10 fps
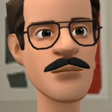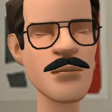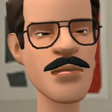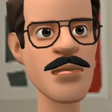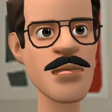
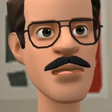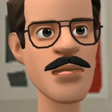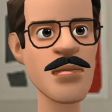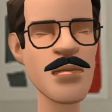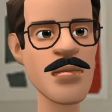So that
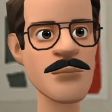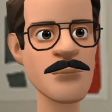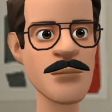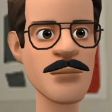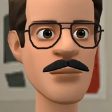0 is
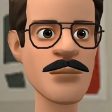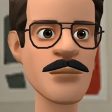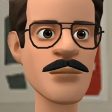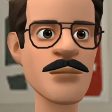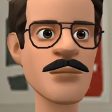not
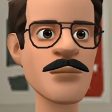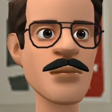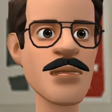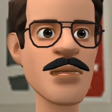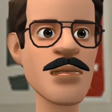
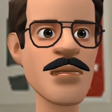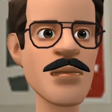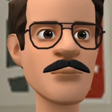significant.